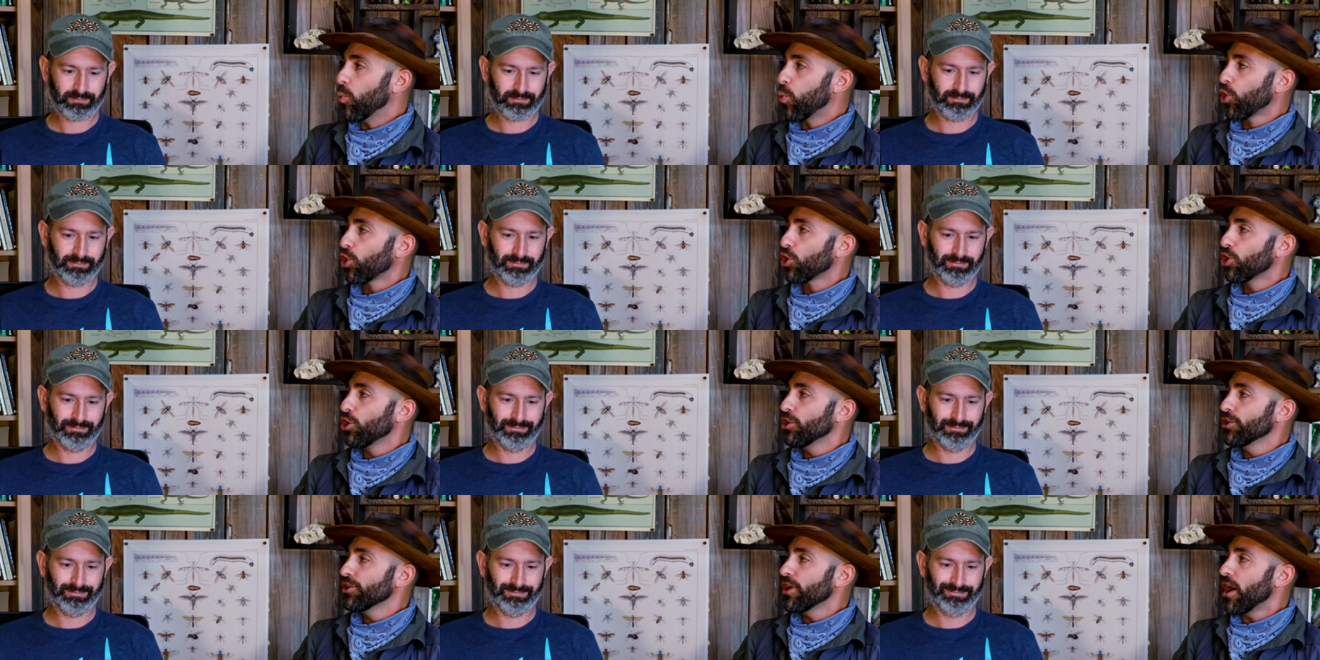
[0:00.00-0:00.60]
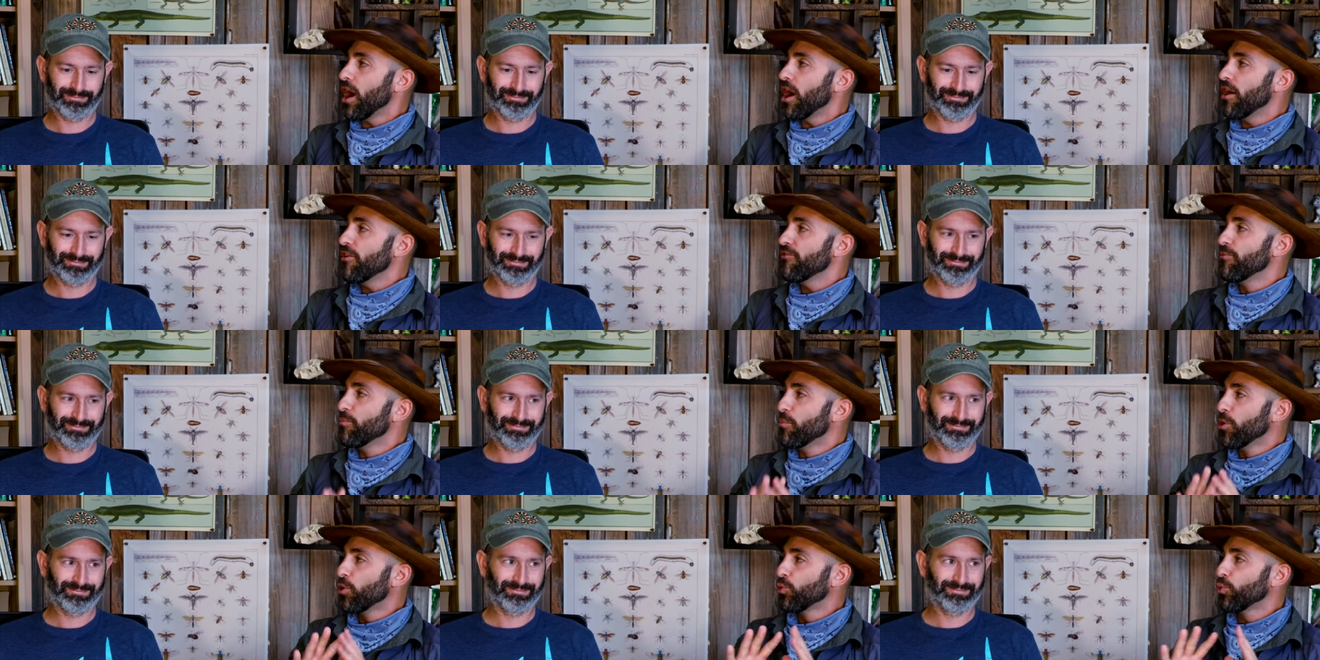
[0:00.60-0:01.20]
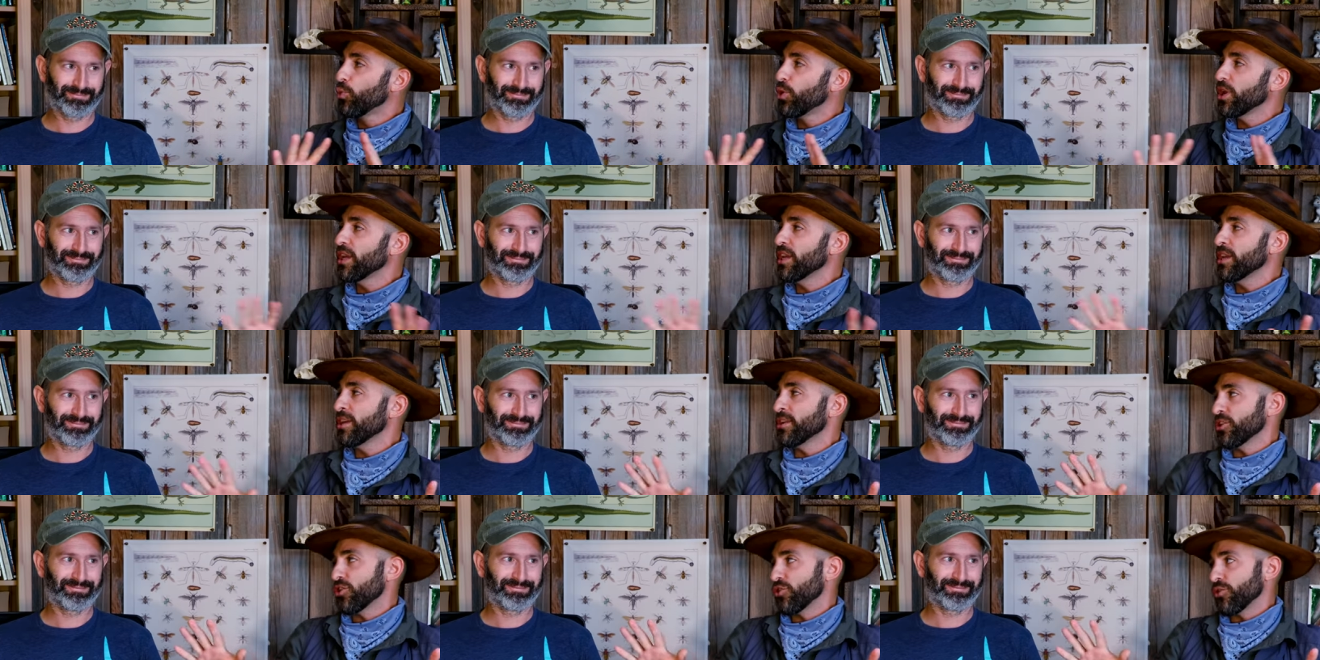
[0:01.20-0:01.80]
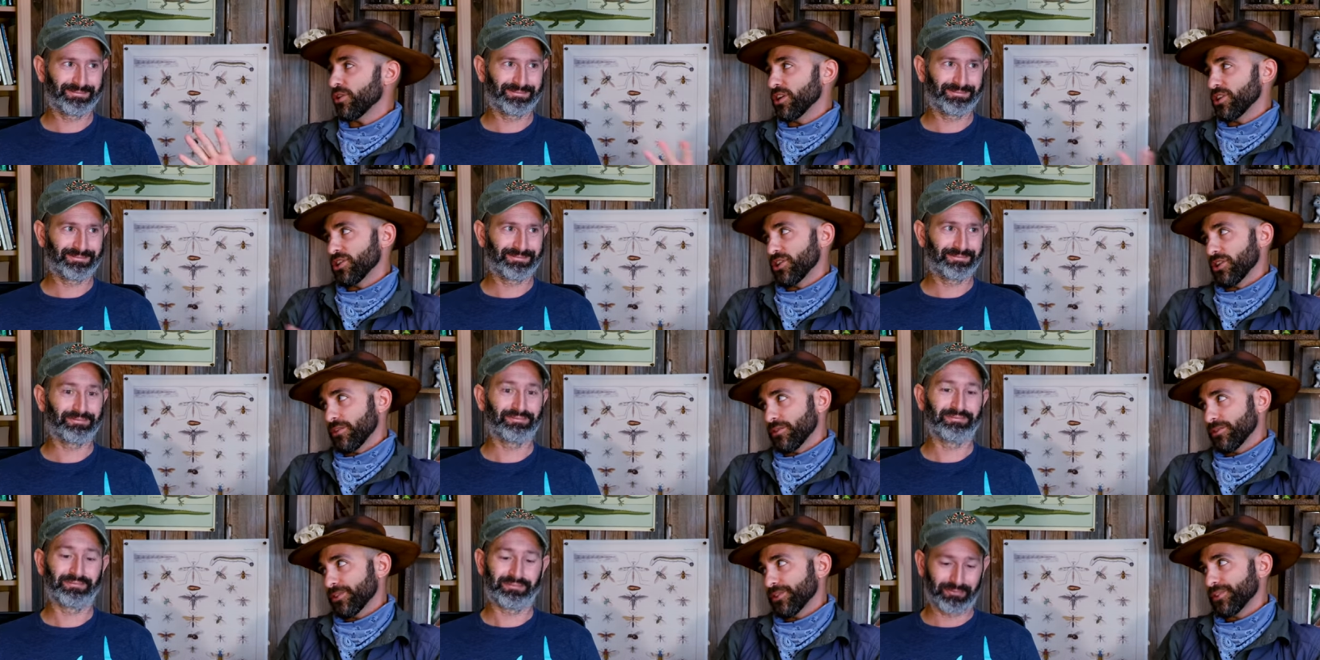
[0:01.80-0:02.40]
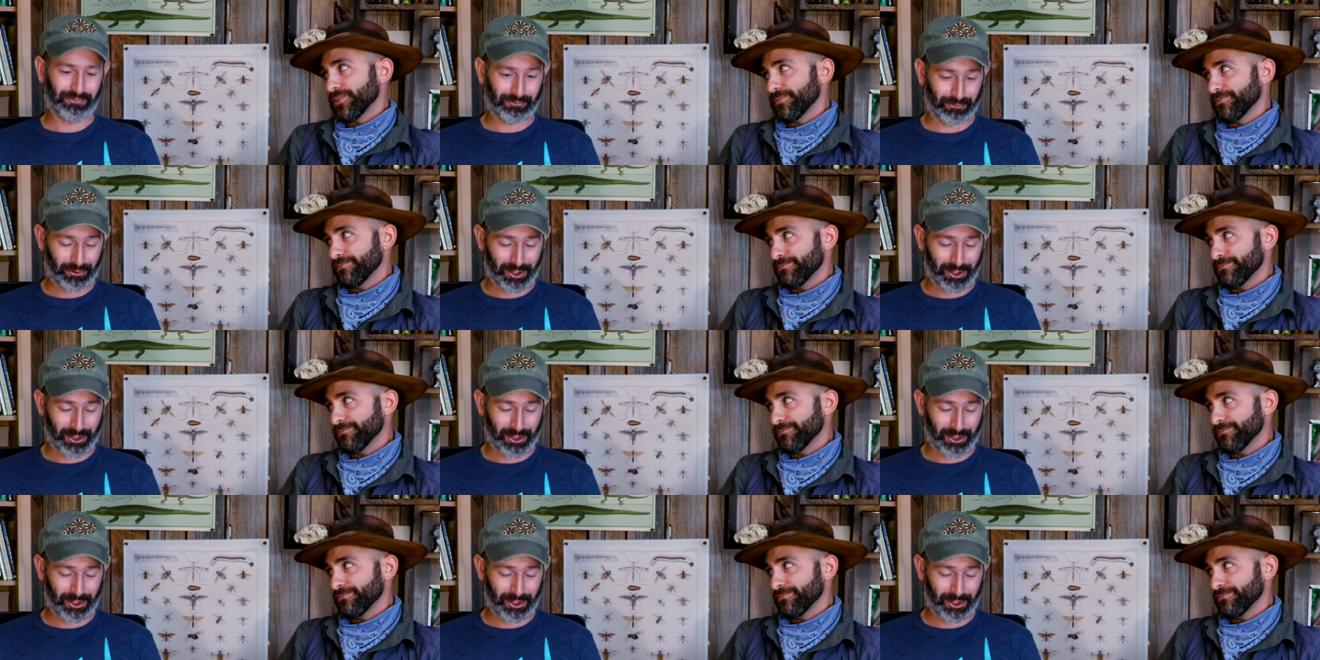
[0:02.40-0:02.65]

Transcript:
Speaker 1: world of marine creatures.